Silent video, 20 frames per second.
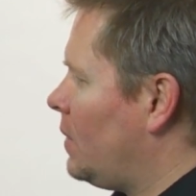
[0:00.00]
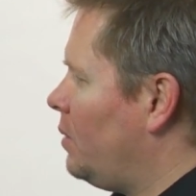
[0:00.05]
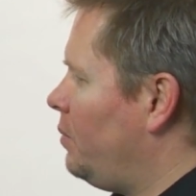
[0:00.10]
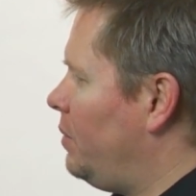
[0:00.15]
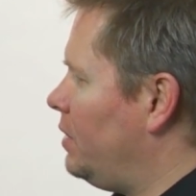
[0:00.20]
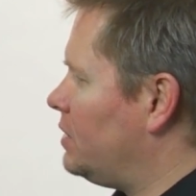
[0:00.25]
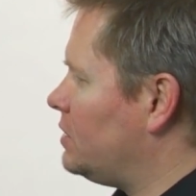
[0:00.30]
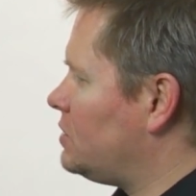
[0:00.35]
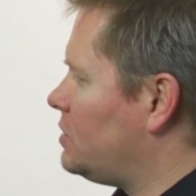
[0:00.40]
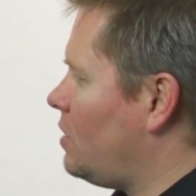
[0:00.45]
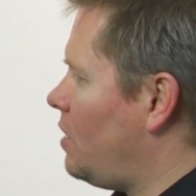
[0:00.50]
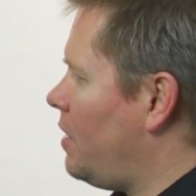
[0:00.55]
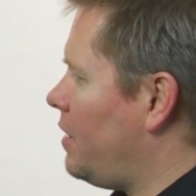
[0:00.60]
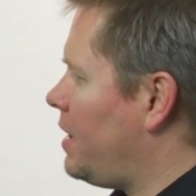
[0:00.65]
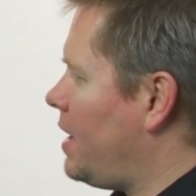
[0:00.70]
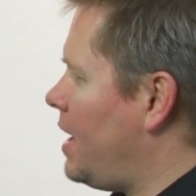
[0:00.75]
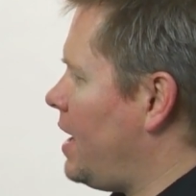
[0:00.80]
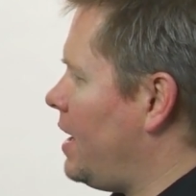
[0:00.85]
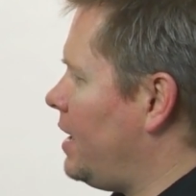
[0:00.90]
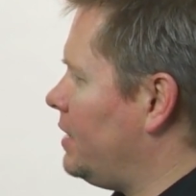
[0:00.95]
but as
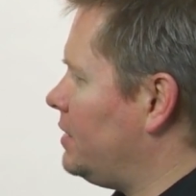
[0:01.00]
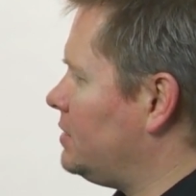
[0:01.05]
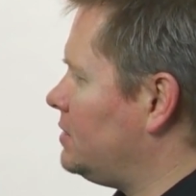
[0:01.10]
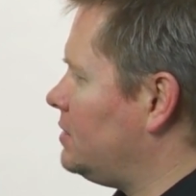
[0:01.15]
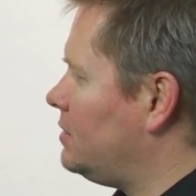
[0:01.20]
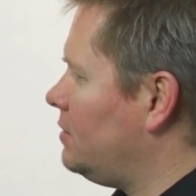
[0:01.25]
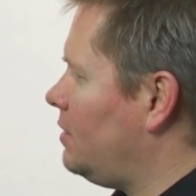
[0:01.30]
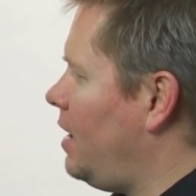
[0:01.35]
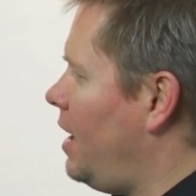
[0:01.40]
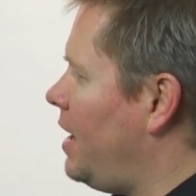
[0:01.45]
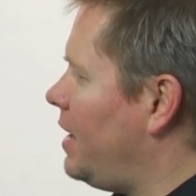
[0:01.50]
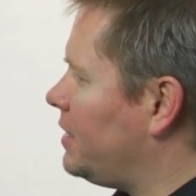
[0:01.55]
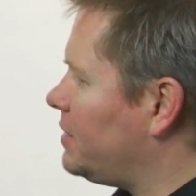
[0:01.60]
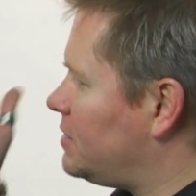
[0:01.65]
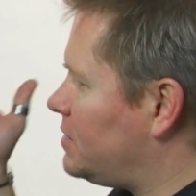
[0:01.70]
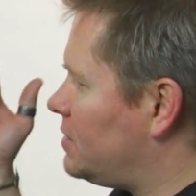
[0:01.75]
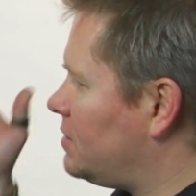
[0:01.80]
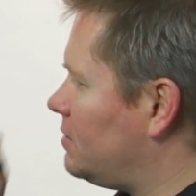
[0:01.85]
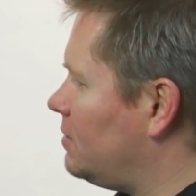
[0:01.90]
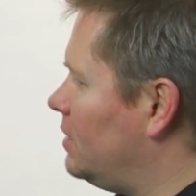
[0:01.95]
long as
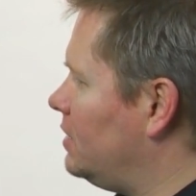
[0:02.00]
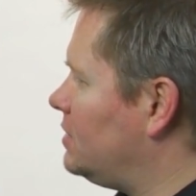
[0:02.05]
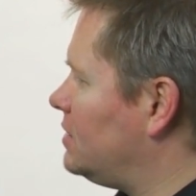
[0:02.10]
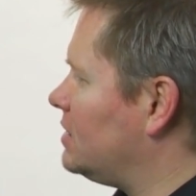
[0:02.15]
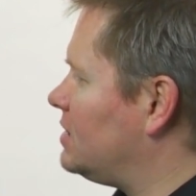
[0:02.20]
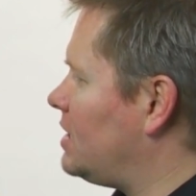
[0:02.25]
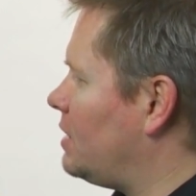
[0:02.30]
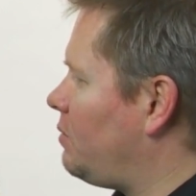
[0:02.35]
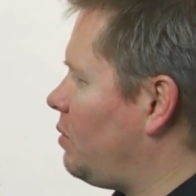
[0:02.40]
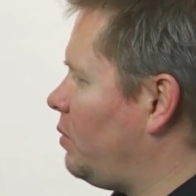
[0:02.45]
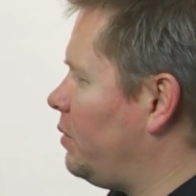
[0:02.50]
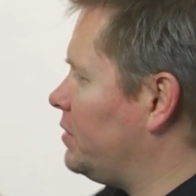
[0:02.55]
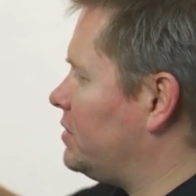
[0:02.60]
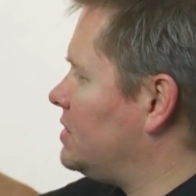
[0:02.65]
it's acceptable.